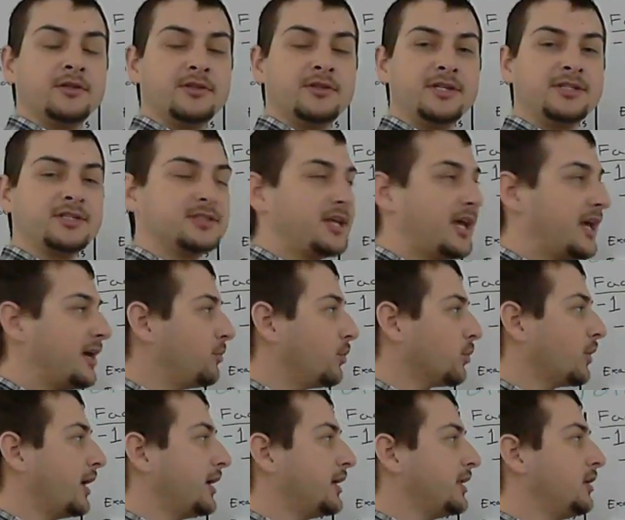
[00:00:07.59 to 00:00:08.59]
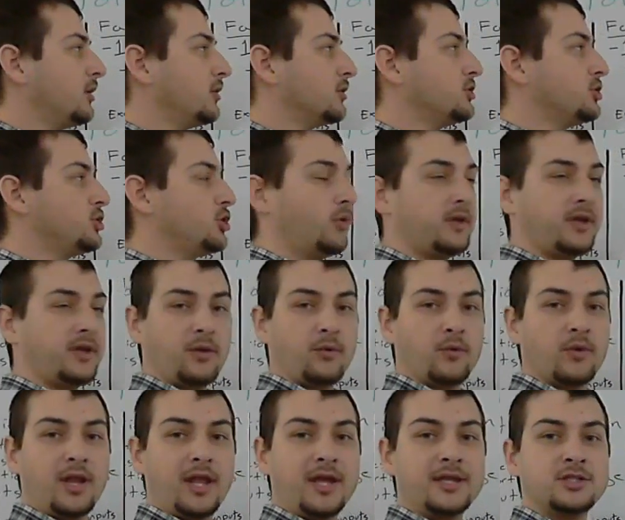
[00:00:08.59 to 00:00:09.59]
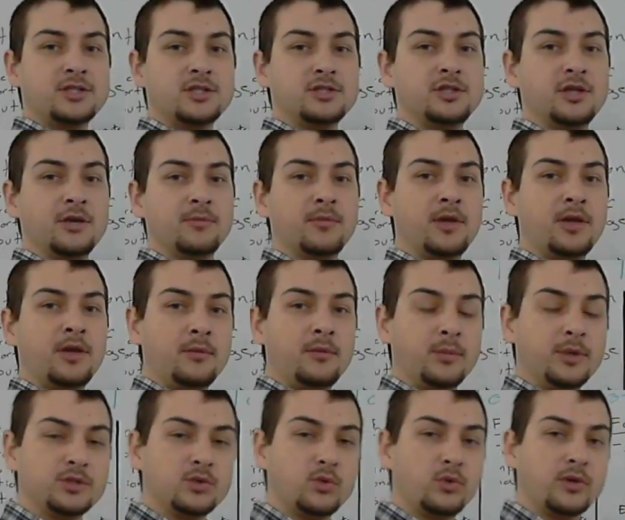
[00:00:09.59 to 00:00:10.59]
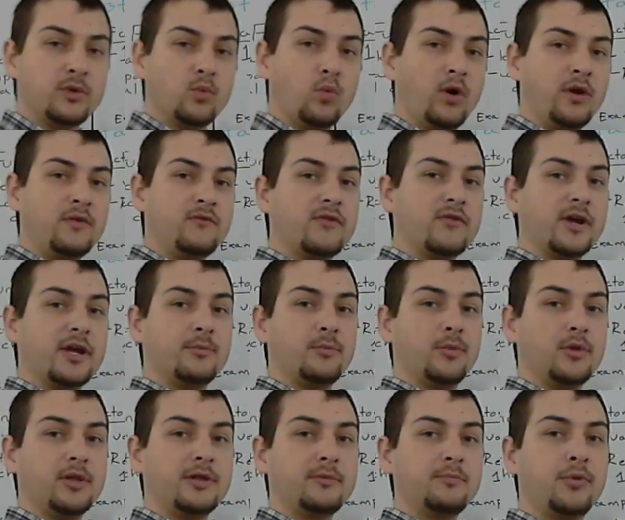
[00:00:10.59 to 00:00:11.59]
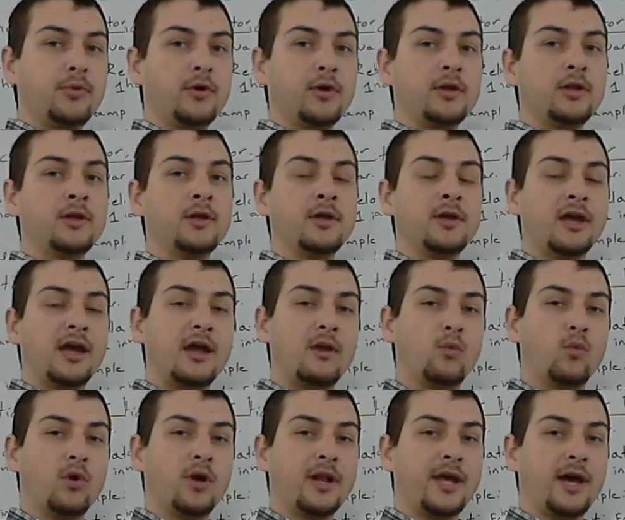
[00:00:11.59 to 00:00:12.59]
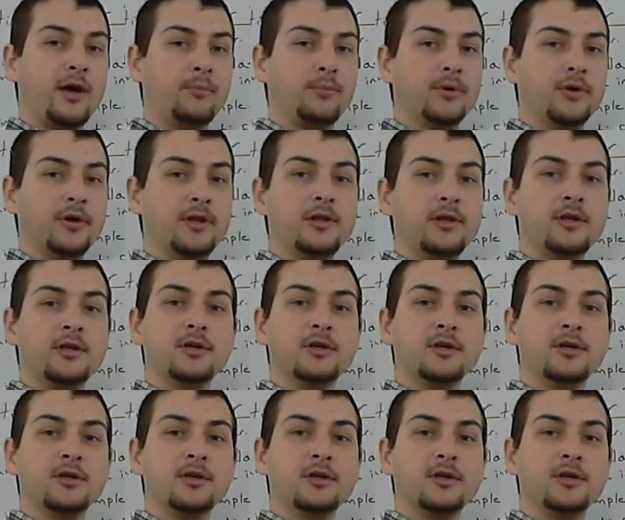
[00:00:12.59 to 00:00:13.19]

This table right here is showing a relationship between one variable input and one output.